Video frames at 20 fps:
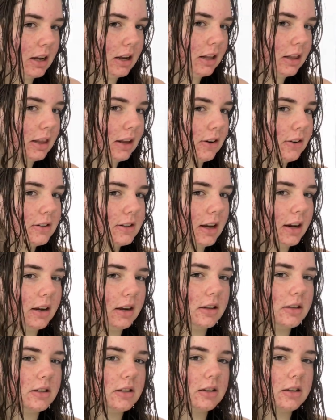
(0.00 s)
there's like
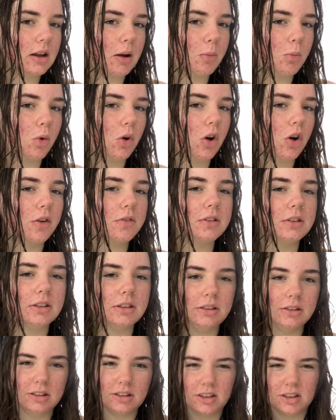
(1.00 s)
somewhat of
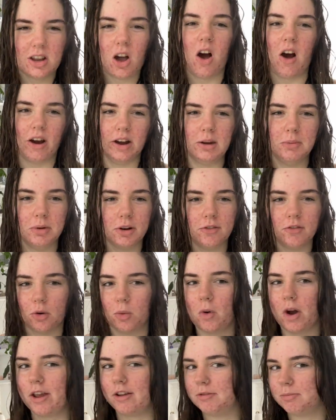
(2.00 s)
a tiny bit of a
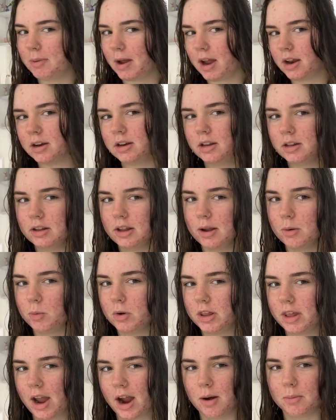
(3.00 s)
wave pattern in there
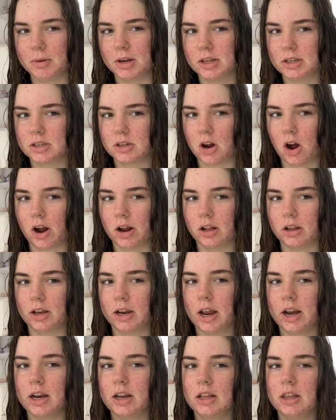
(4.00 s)
without me styling
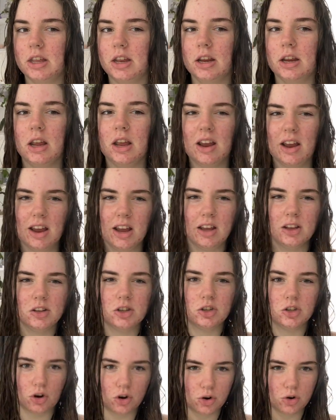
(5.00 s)
anything.
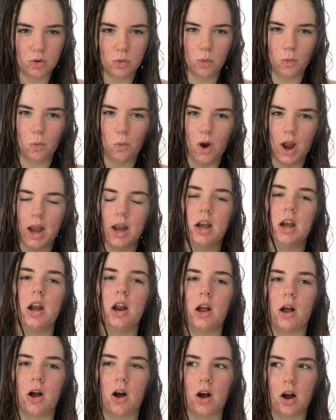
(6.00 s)
So when
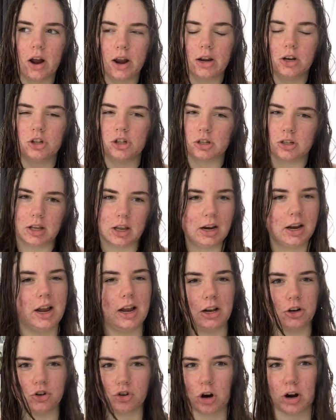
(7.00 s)
I just let it
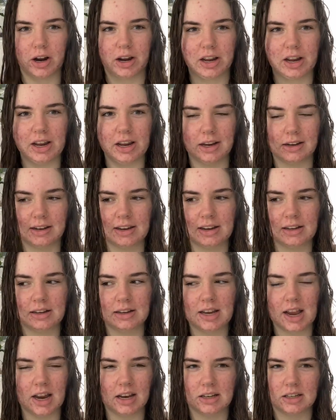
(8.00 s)
air dry, it
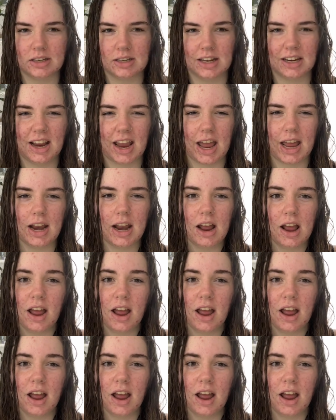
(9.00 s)
tends to get